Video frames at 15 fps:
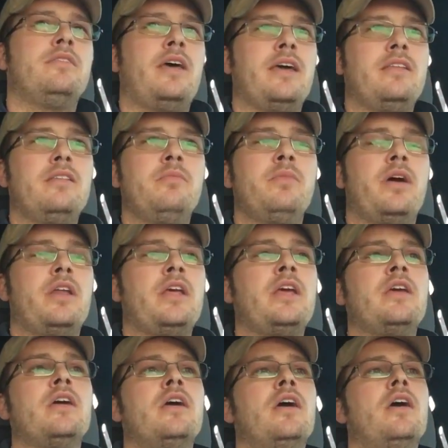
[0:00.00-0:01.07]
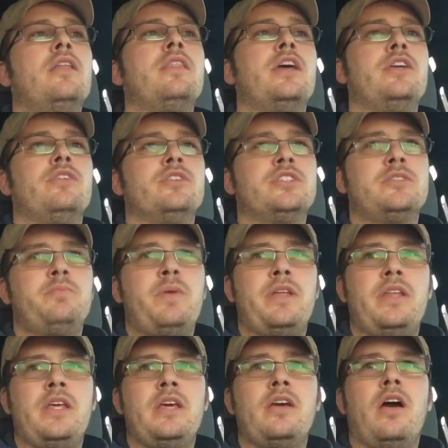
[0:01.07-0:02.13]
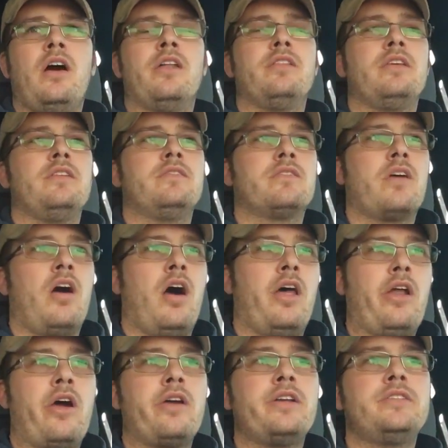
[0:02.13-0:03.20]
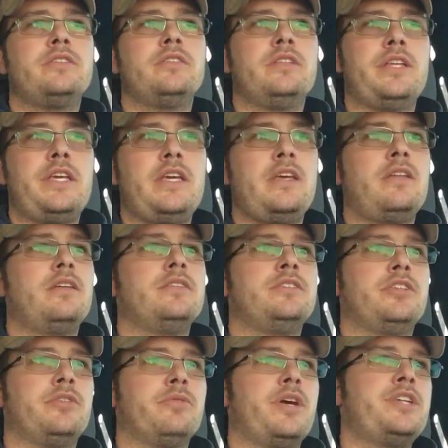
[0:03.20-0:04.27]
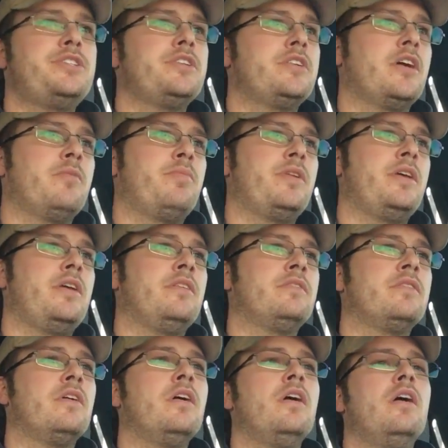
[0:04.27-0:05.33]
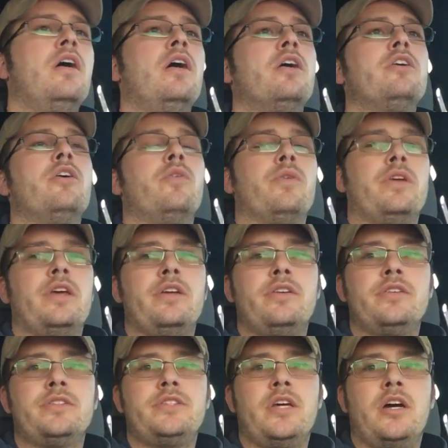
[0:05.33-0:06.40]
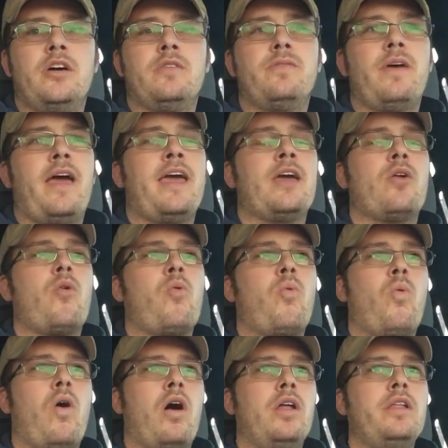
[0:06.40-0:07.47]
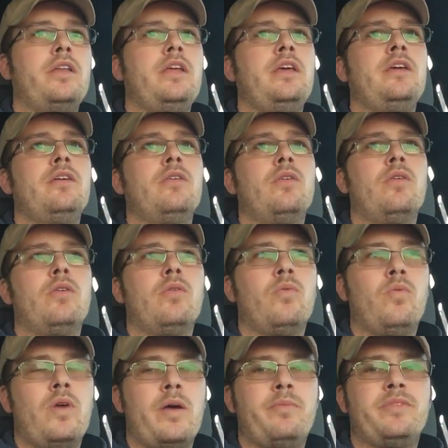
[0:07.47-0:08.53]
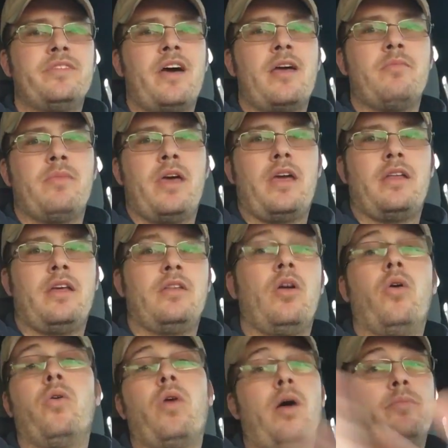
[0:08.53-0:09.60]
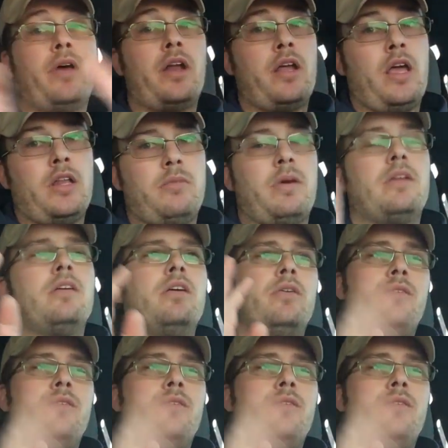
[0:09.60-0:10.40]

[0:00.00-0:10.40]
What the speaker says: Take the money that you're spending on these con artist lead generation companies, go get yourself a quality website made. And oh, I'm not a handyman.